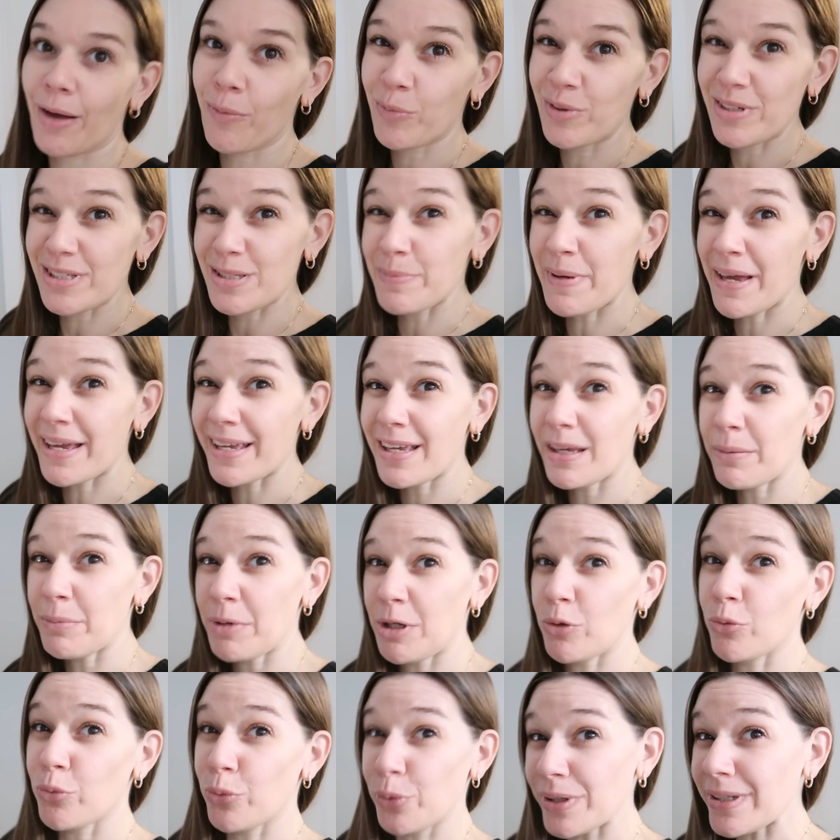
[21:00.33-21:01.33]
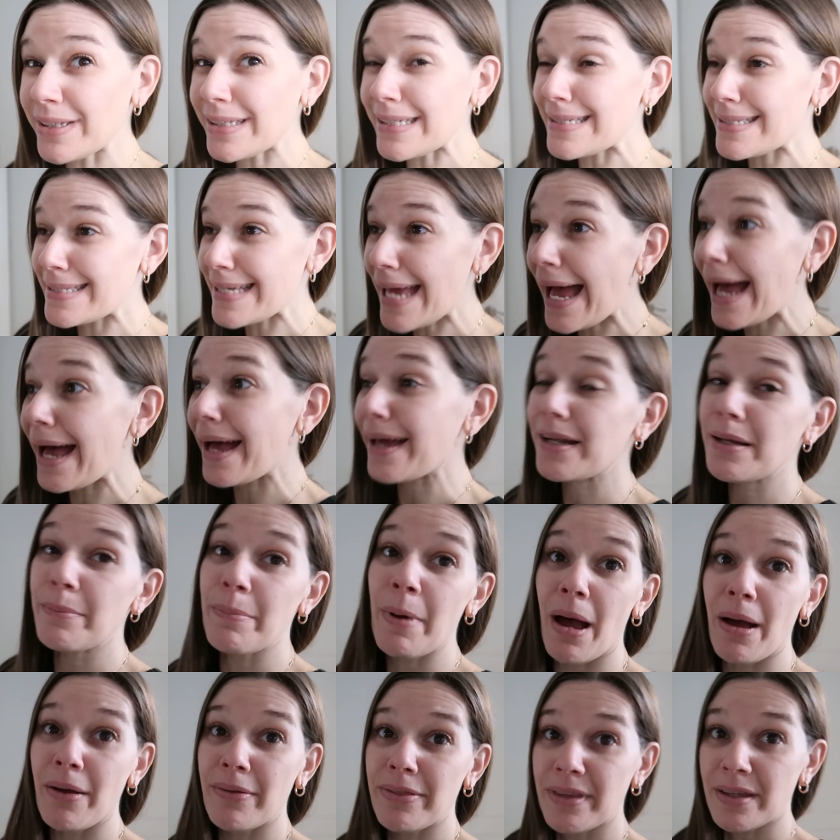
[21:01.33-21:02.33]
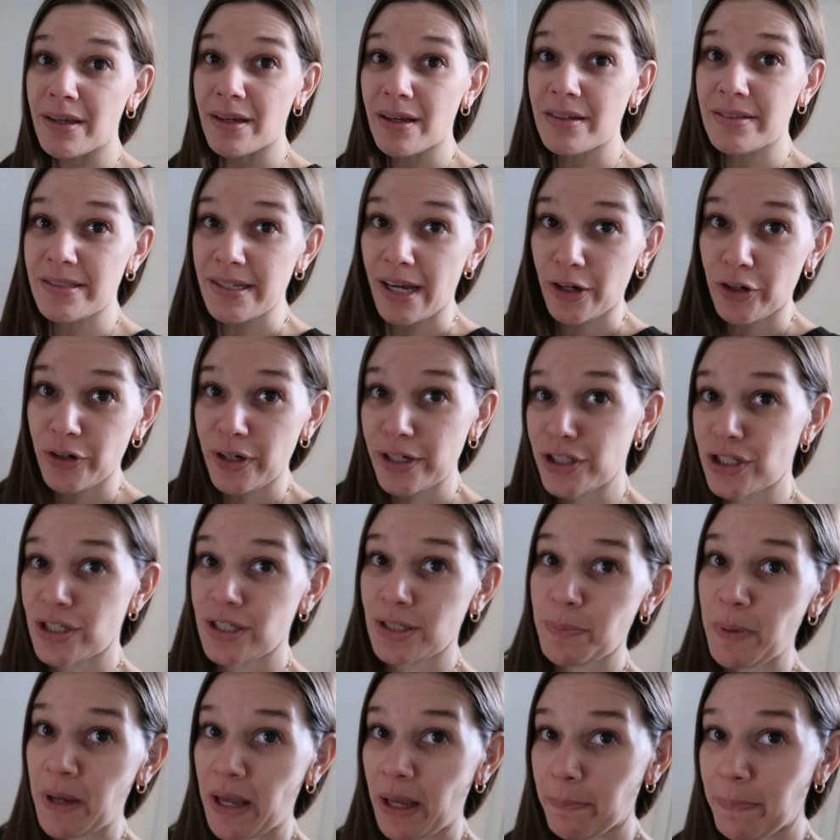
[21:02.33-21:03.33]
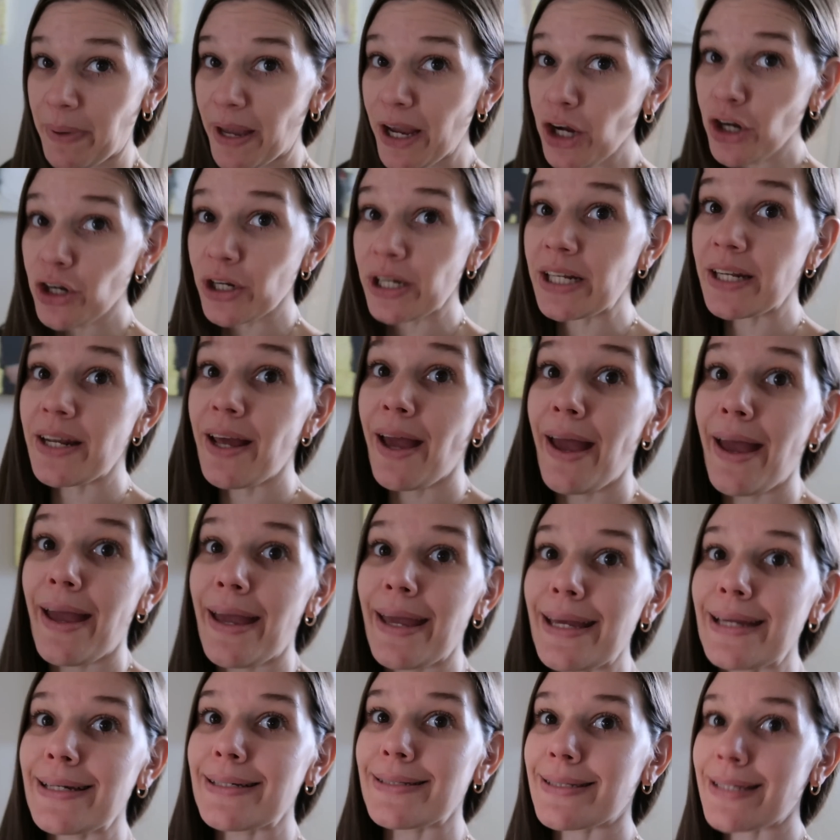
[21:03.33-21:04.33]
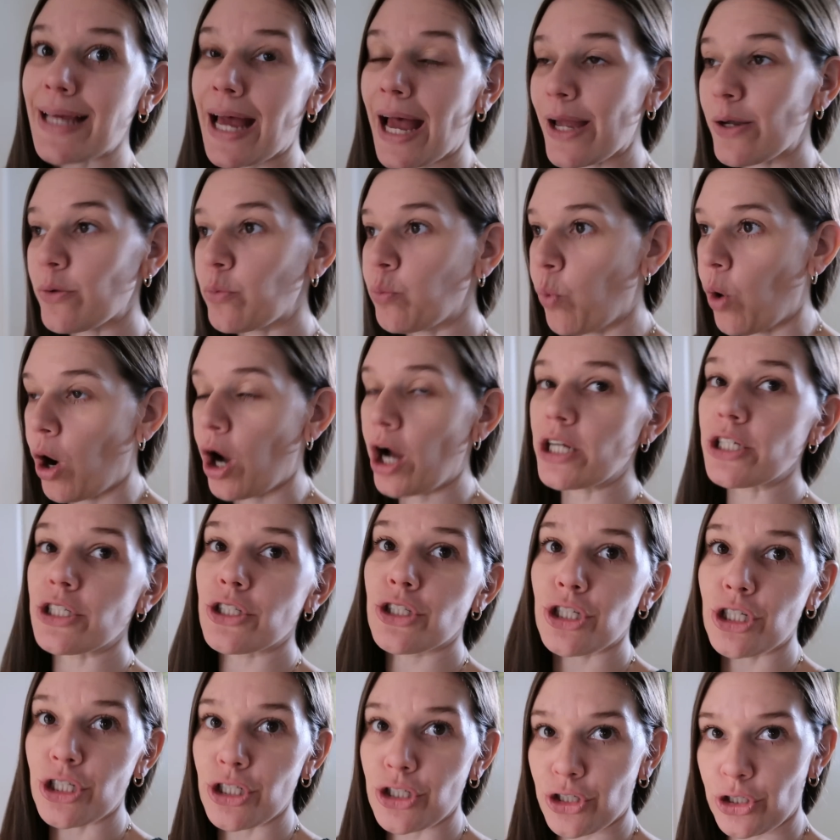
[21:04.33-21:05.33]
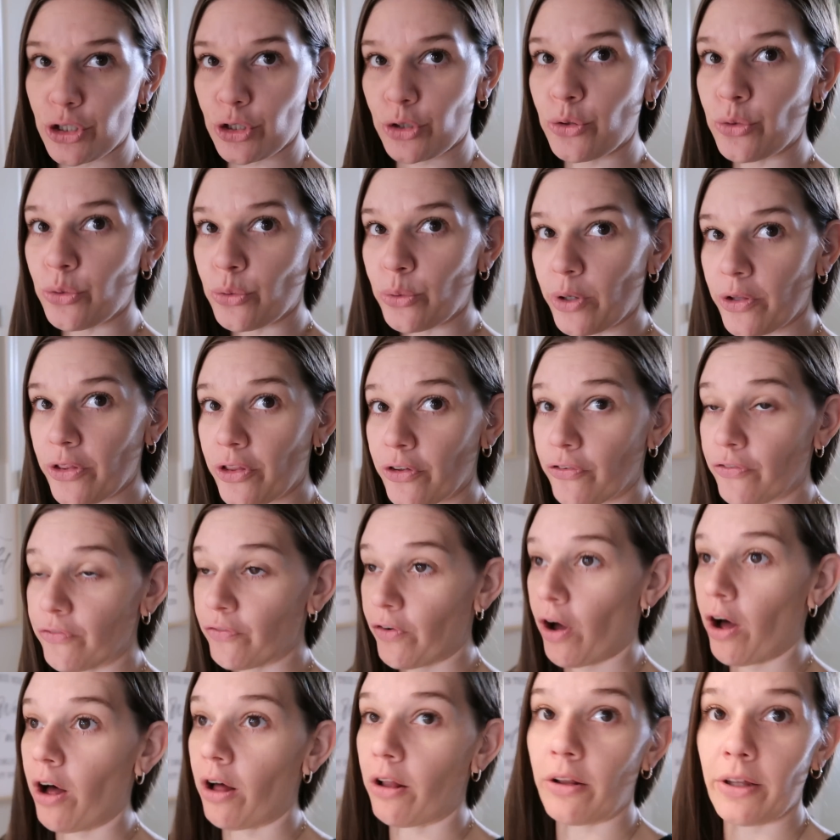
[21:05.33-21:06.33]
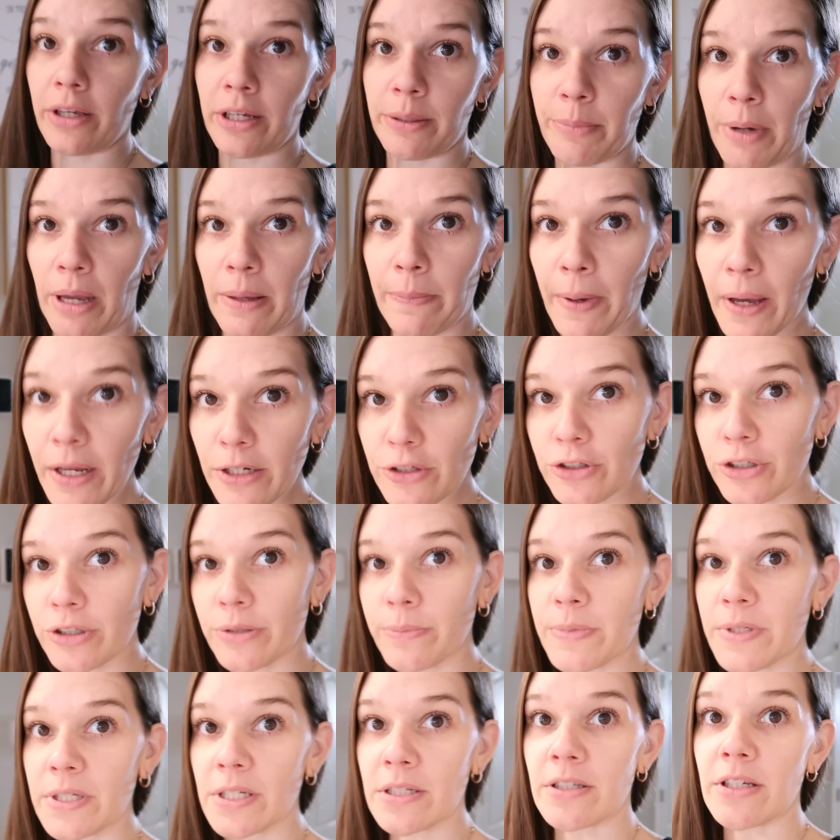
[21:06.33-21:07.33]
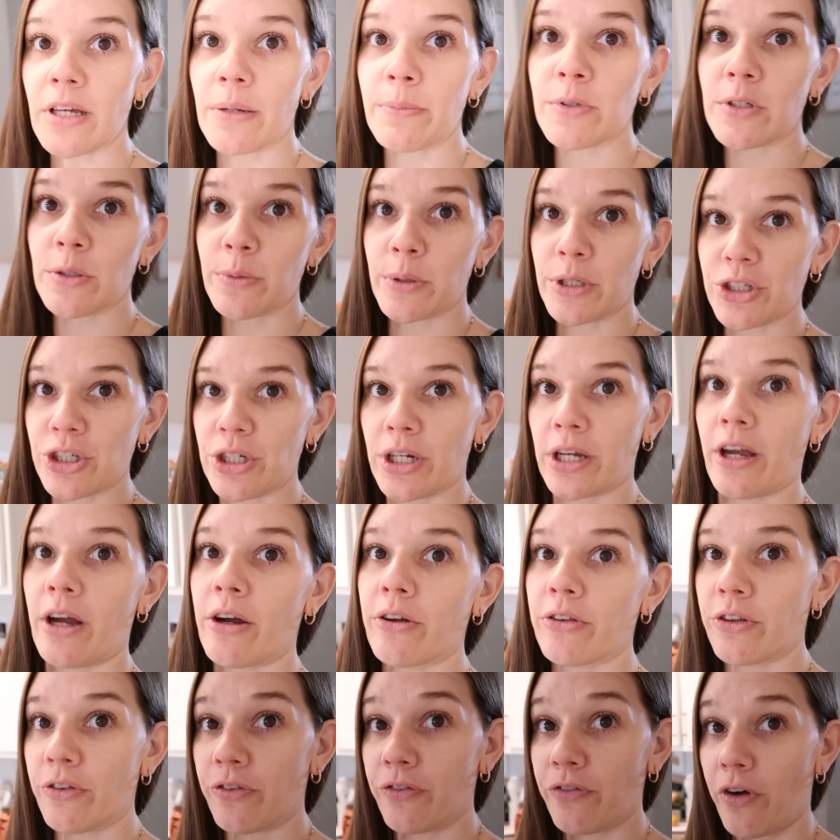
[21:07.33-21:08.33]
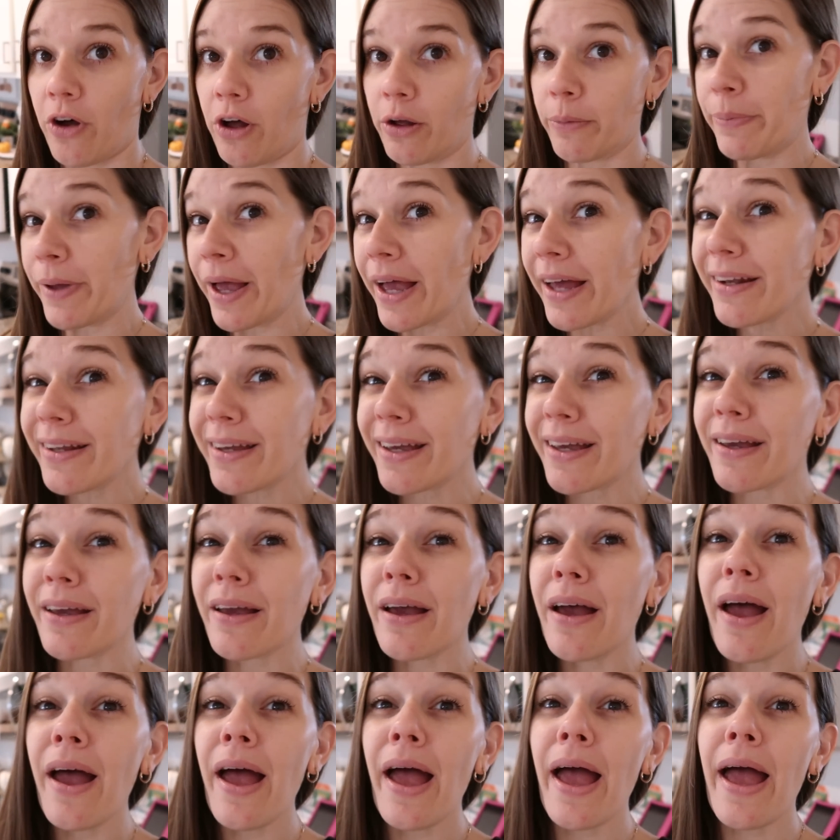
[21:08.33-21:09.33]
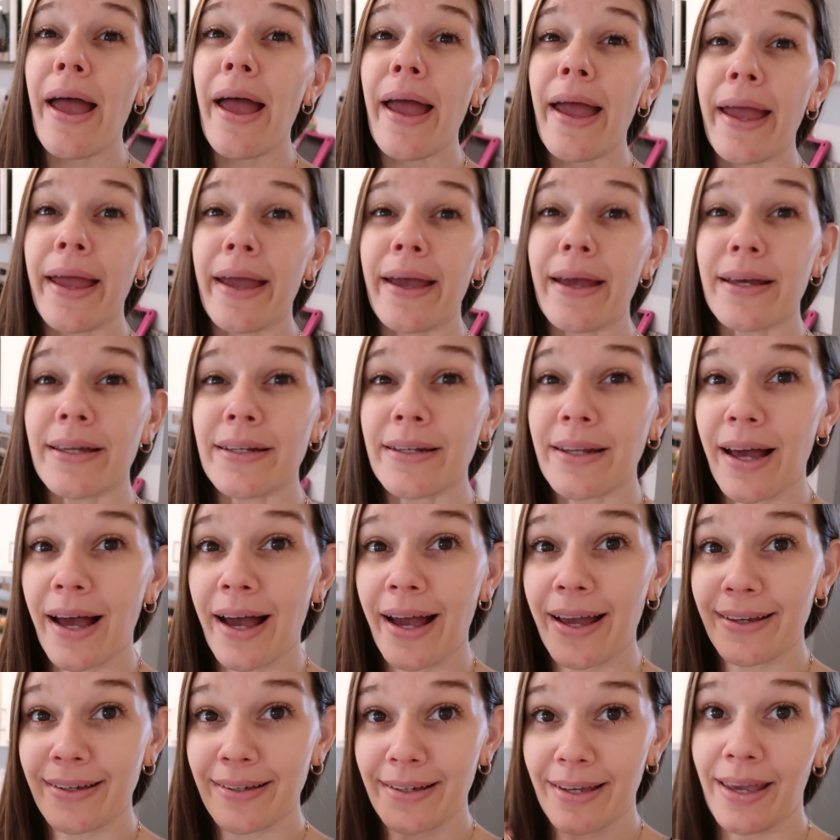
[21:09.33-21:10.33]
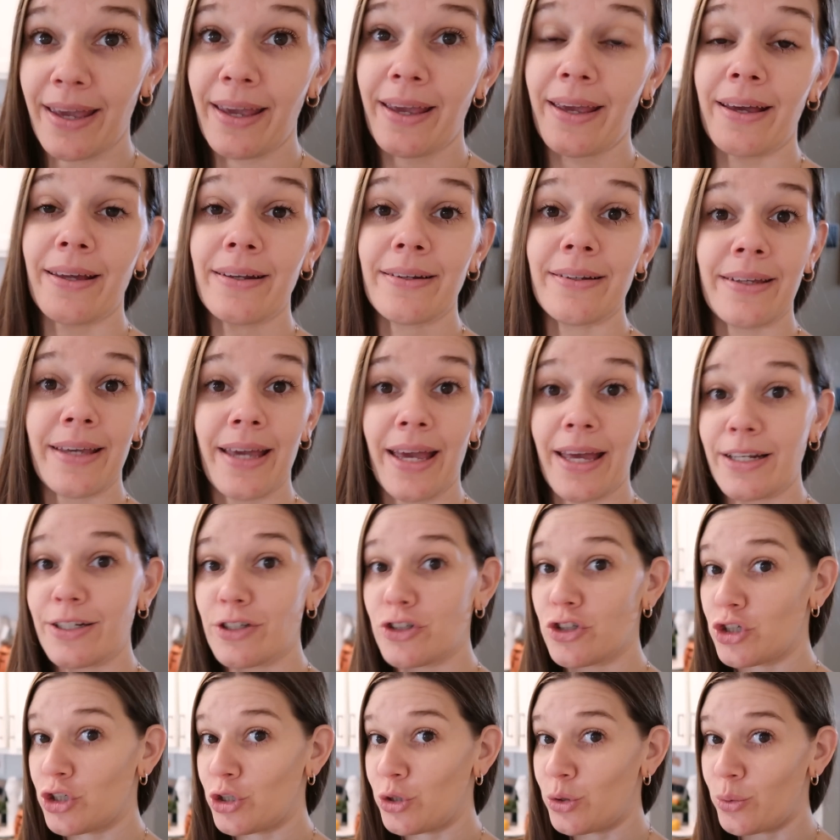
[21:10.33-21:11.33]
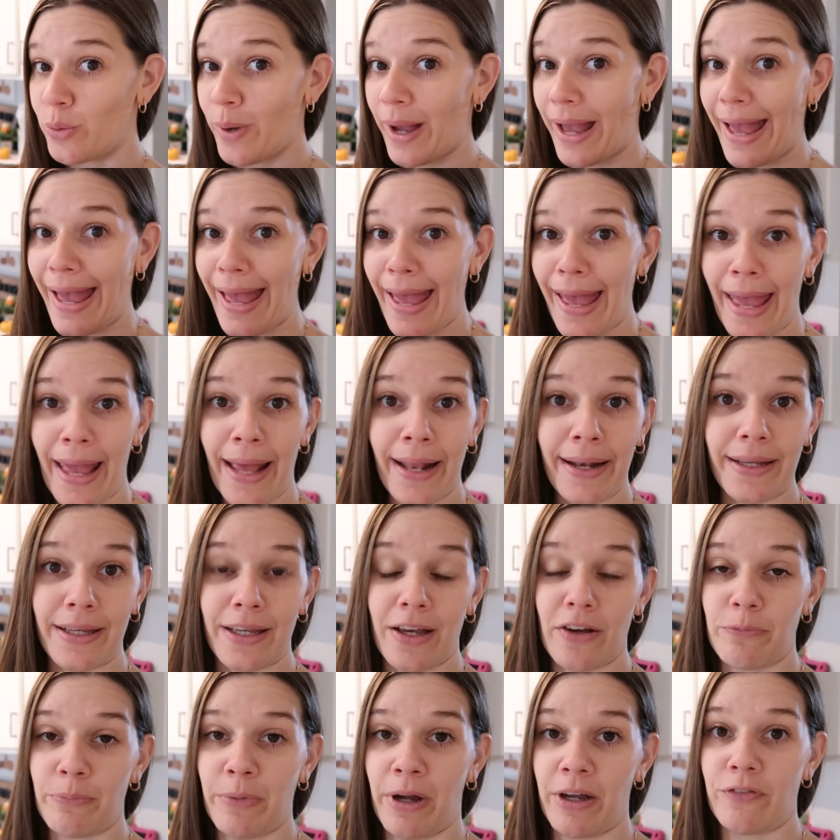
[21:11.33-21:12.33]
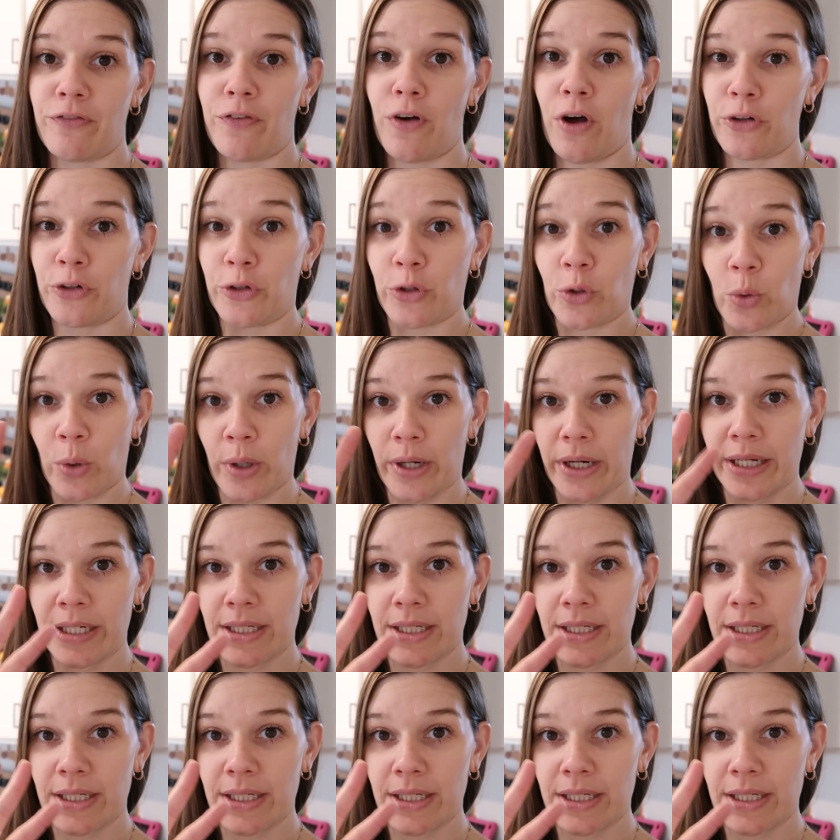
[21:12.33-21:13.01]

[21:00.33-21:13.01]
And what's making me really sad about the decorations being buried is I want to do the fall in my bedroom since I'm switching out the fall bedding and I can't get to any of my fall decor.